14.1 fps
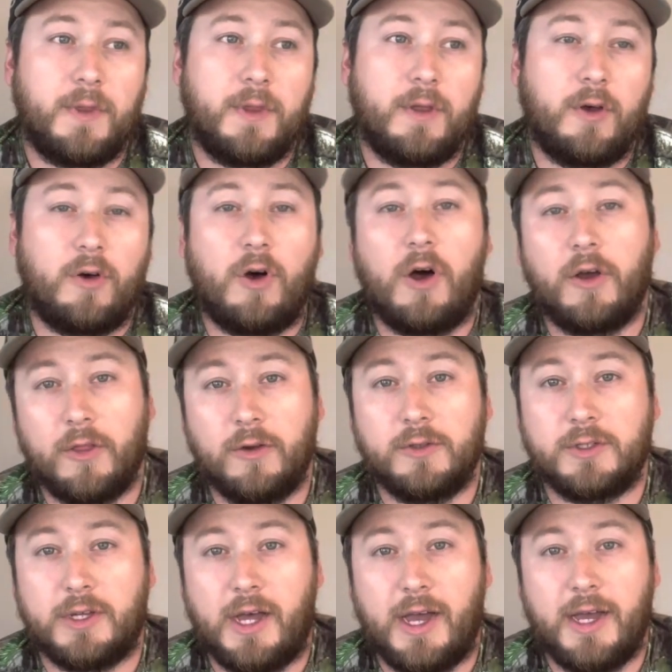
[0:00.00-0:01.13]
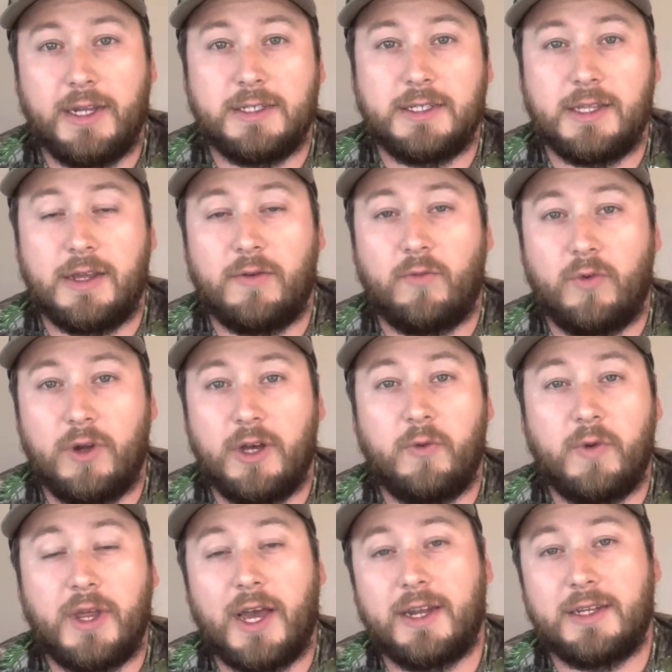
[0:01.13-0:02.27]
along those lines that really
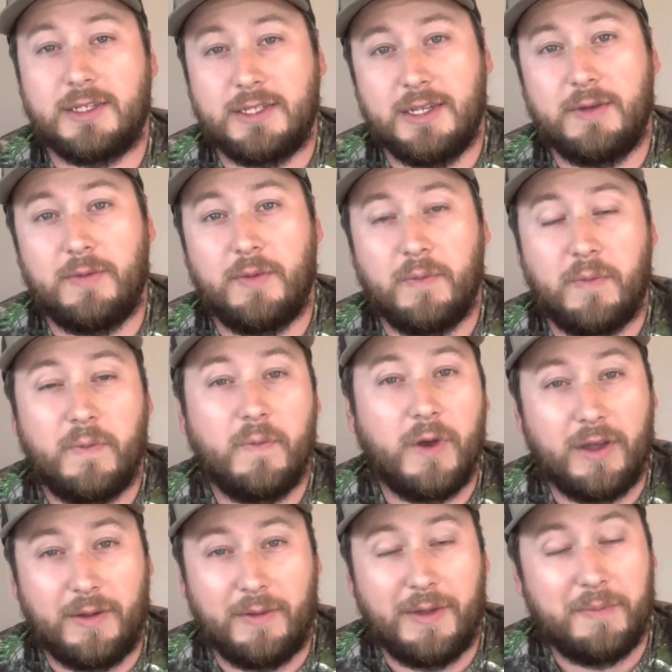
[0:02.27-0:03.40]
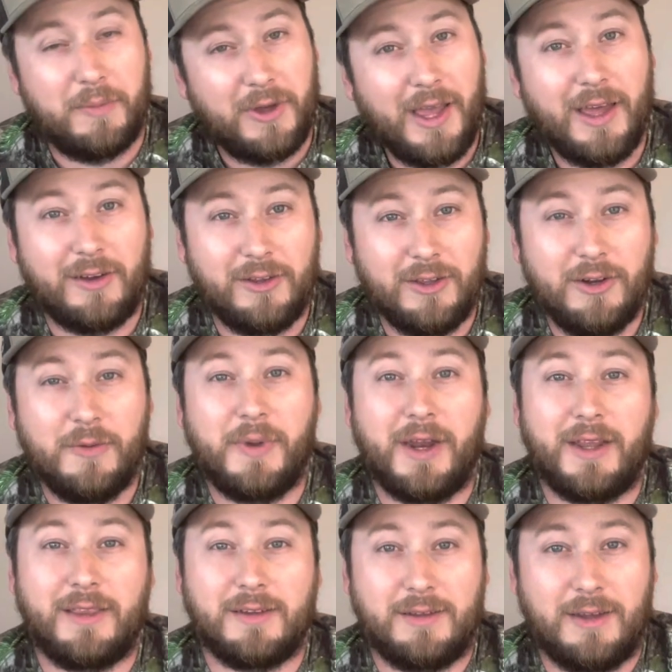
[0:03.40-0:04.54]
we got to see it play out a little bit
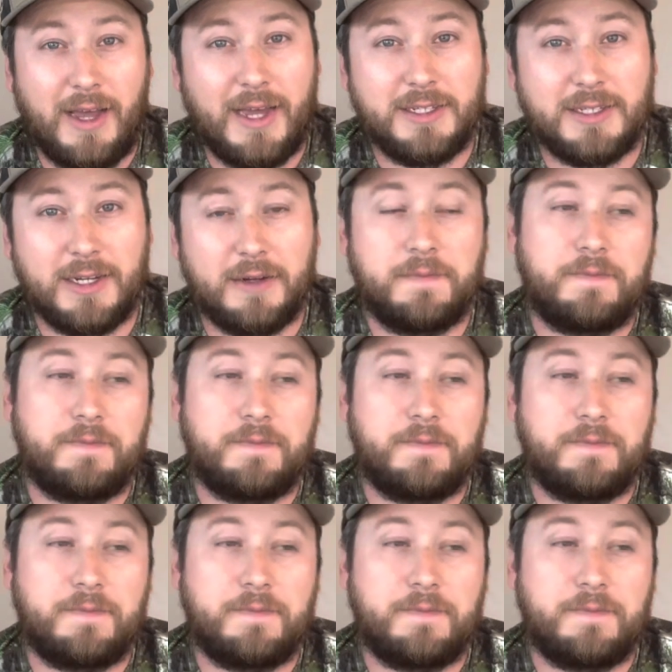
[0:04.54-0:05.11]
at the Classic,